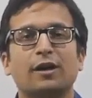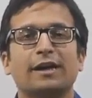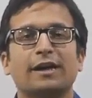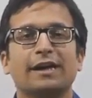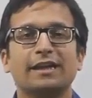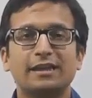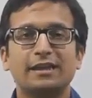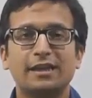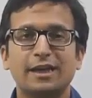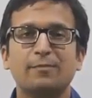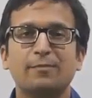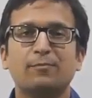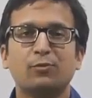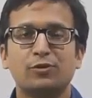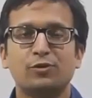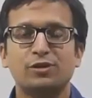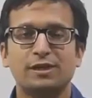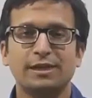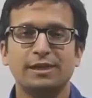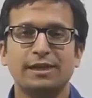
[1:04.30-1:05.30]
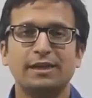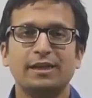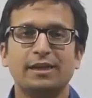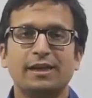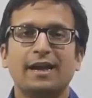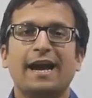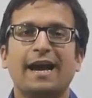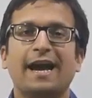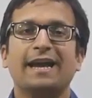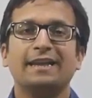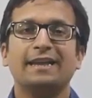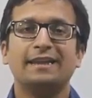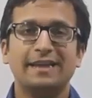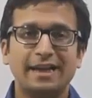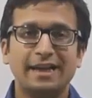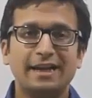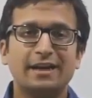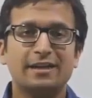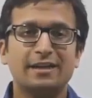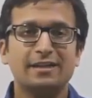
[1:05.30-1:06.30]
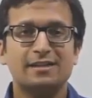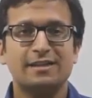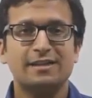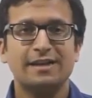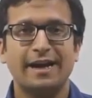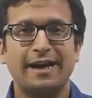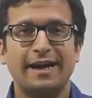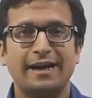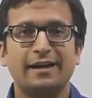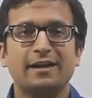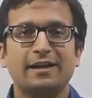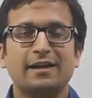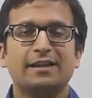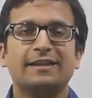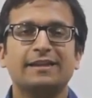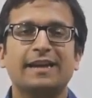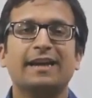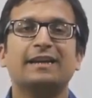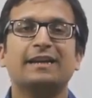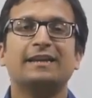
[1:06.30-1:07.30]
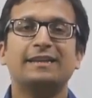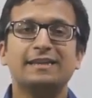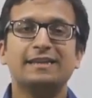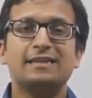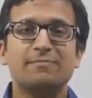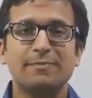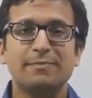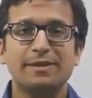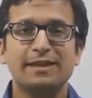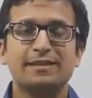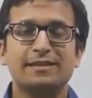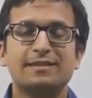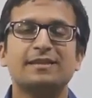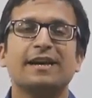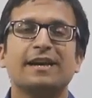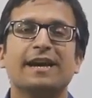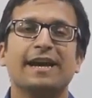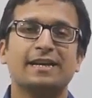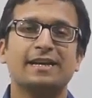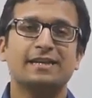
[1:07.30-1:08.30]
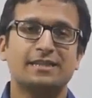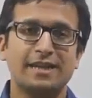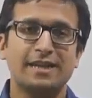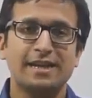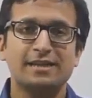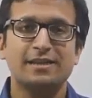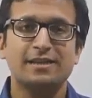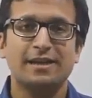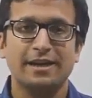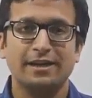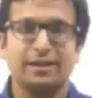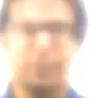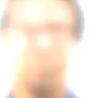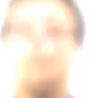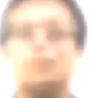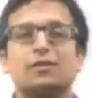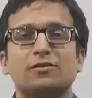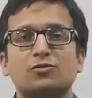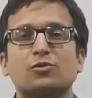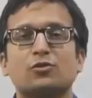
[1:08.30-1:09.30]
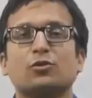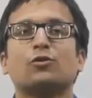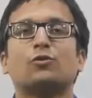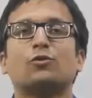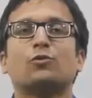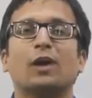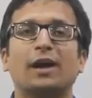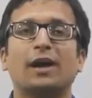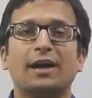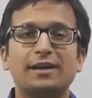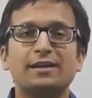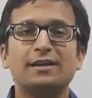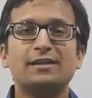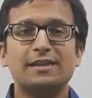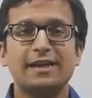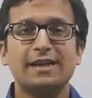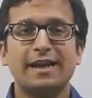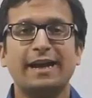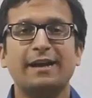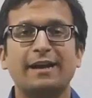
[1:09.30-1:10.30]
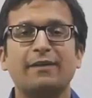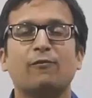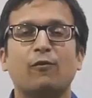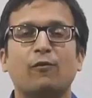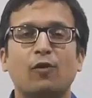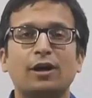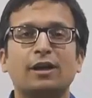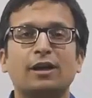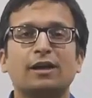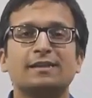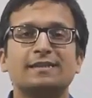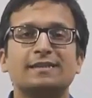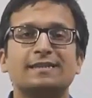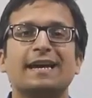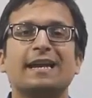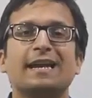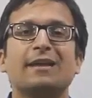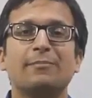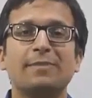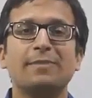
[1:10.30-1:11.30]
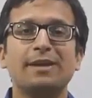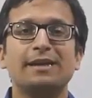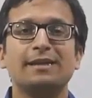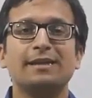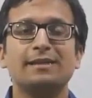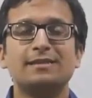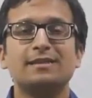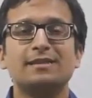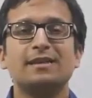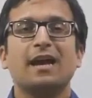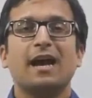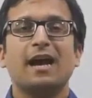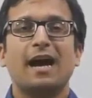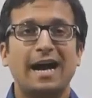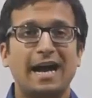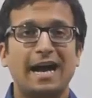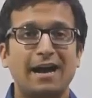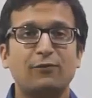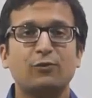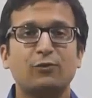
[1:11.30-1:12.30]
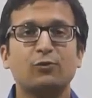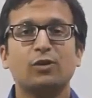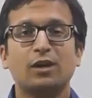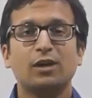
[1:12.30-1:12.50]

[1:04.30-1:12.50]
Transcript: in the input sheet and then understand that this means the exchange rate. So to understand what a cell means, I have to